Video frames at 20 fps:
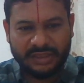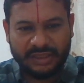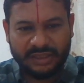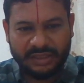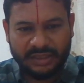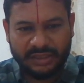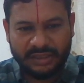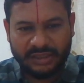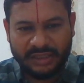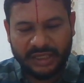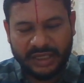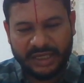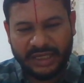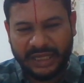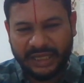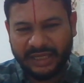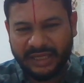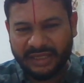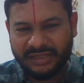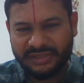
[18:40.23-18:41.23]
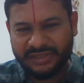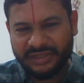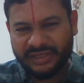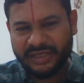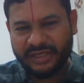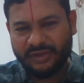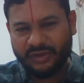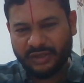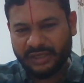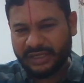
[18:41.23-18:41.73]
and I can
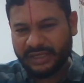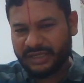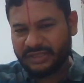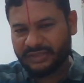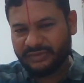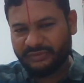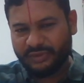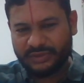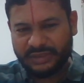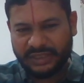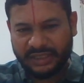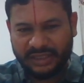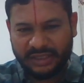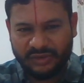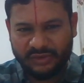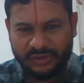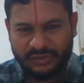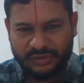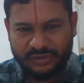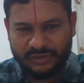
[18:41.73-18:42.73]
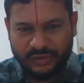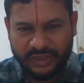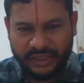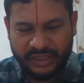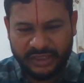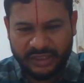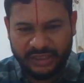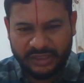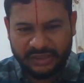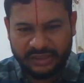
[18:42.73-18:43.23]
generate all kinds of views. I can also
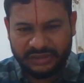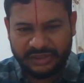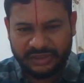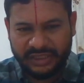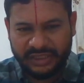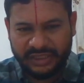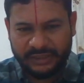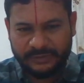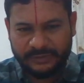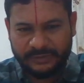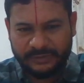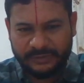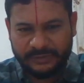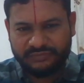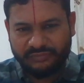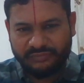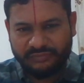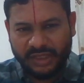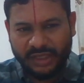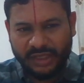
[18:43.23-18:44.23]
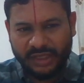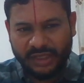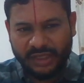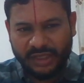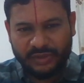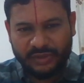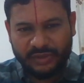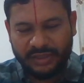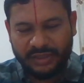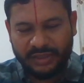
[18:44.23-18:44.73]
rotate it in 3D.
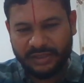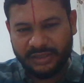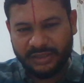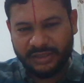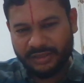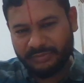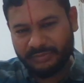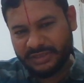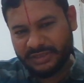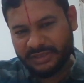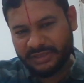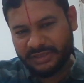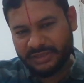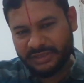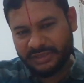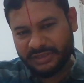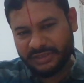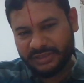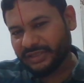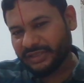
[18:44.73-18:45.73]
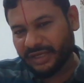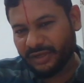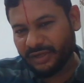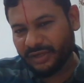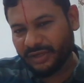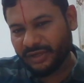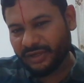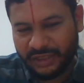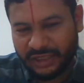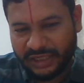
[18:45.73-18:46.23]
Okay, my system is a little
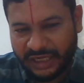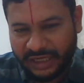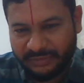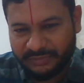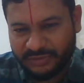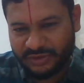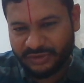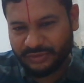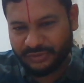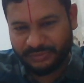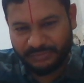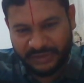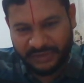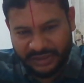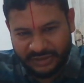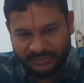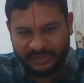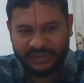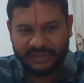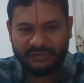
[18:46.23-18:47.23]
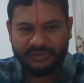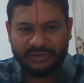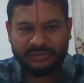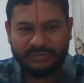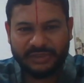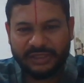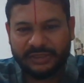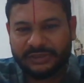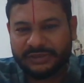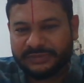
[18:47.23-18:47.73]
low on RAM, so please bear with
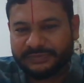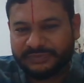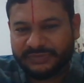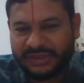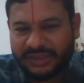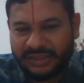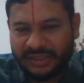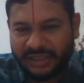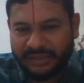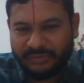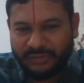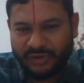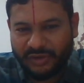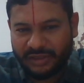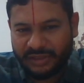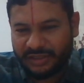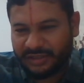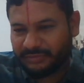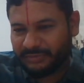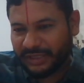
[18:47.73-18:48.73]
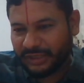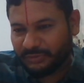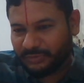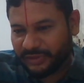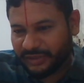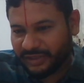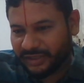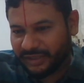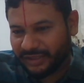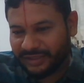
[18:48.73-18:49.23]
me. I'm not
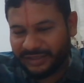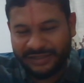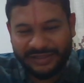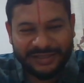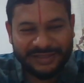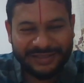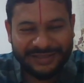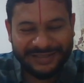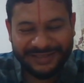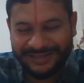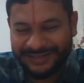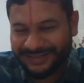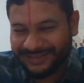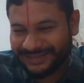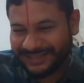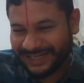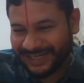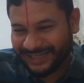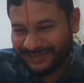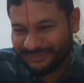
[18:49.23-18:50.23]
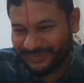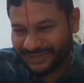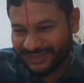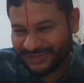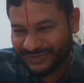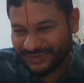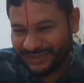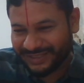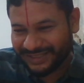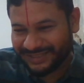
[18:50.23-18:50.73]
manipulating it that
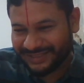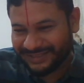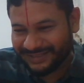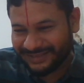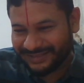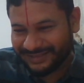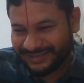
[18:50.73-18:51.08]
much so that